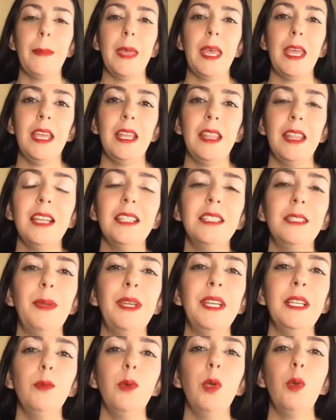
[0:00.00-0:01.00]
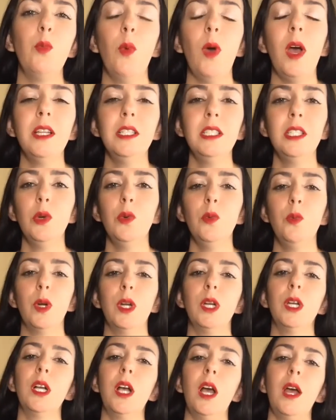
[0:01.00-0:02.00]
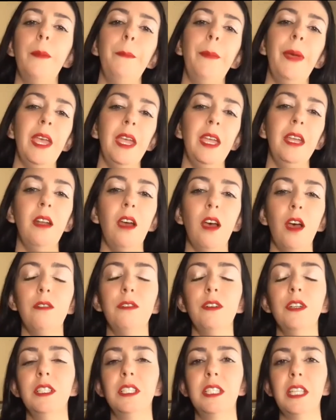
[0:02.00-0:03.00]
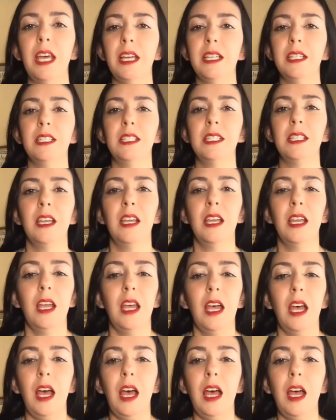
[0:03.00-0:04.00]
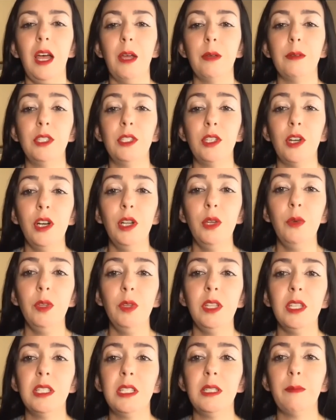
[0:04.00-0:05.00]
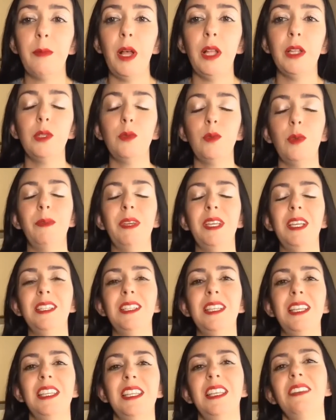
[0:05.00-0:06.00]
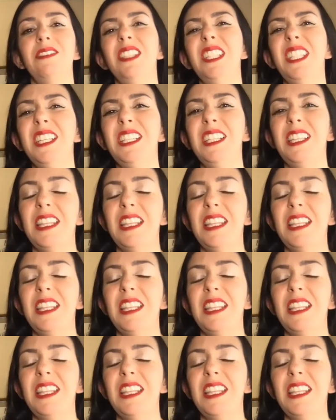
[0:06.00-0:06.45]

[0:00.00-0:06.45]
And that's because we want to work on paying off our debts, starting with the smallest one because it gives us